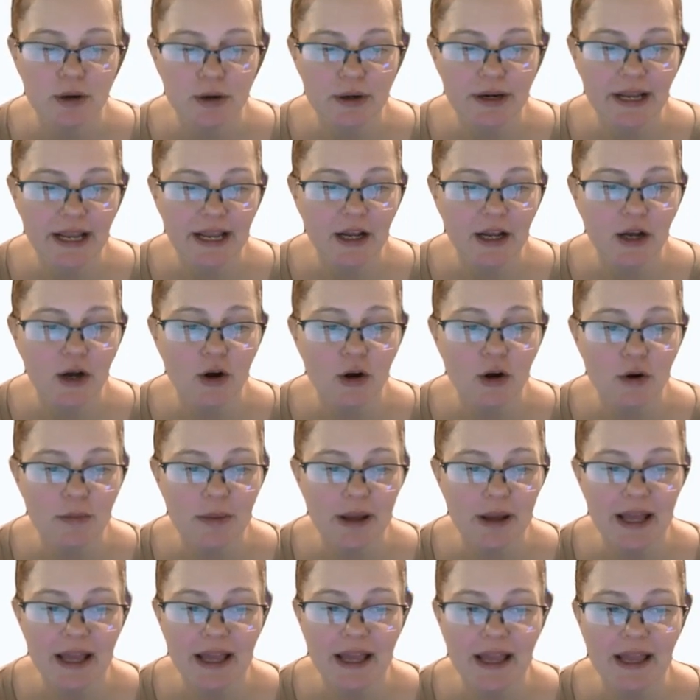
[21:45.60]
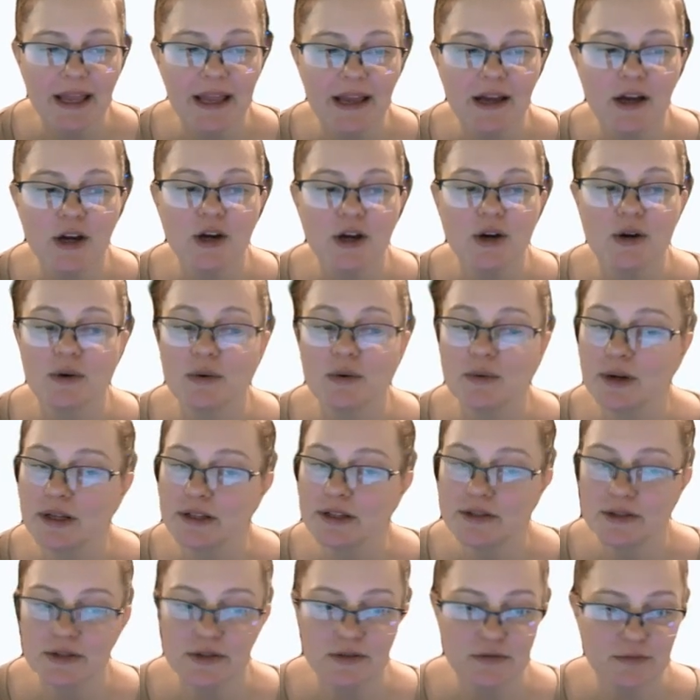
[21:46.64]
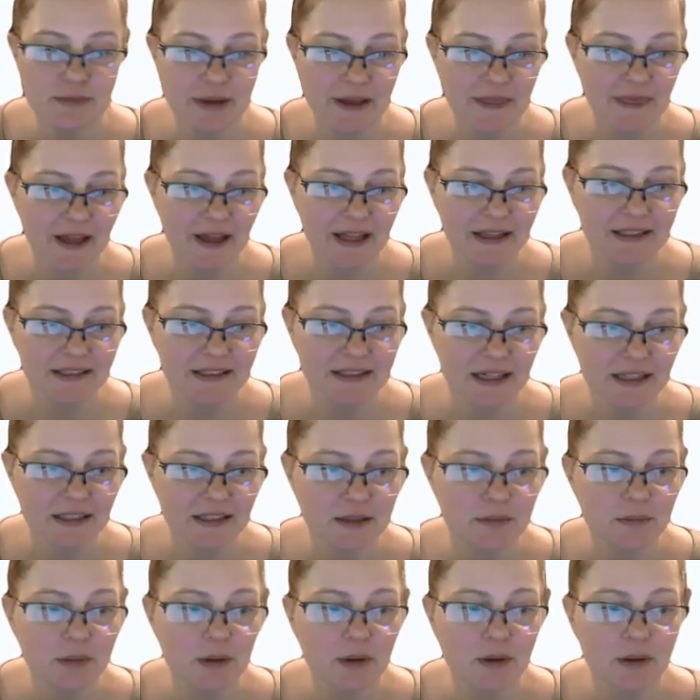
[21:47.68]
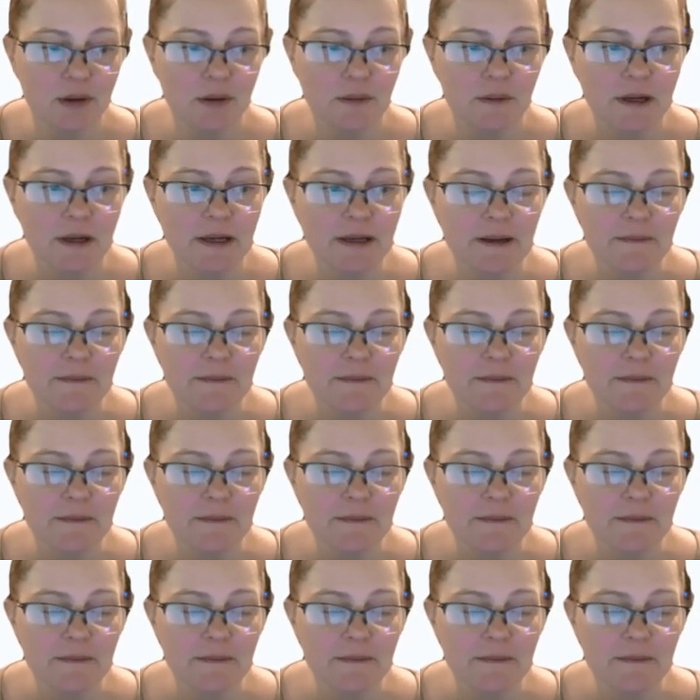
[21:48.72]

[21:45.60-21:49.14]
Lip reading: per day copay once you've met that deductible.